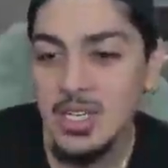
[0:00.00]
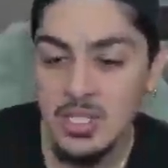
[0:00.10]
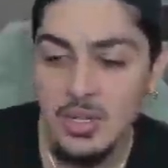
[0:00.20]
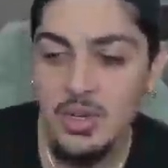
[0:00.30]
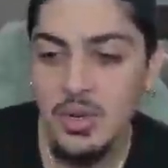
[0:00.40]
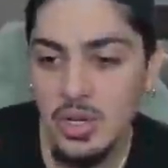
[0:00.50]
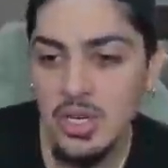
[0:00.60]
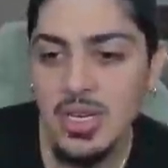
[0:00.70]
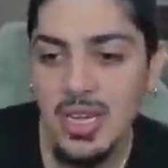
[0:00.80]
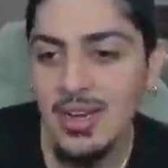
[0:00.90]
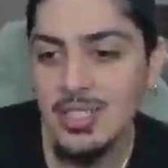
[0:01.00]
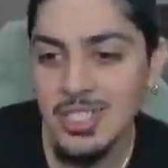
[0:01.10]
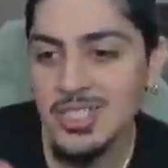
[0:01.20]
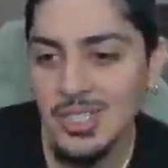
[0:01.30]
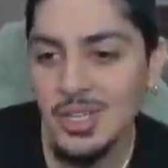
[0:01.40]
So you could get
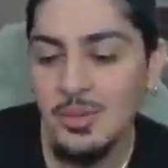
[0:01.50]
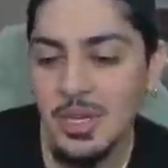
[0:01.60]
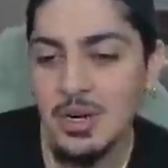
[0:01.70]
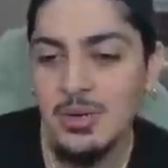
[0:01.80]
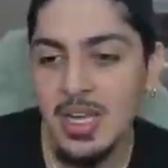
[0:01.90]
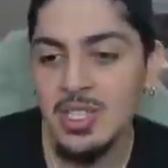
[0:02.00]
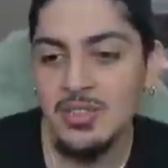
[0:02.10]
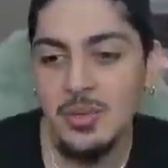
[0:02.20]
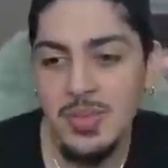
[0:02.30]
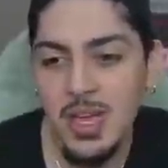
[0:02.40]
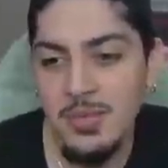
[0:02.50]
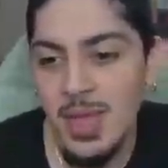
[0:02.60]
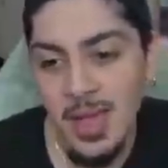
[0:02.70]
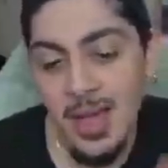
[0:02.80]
just a little bit of range from them.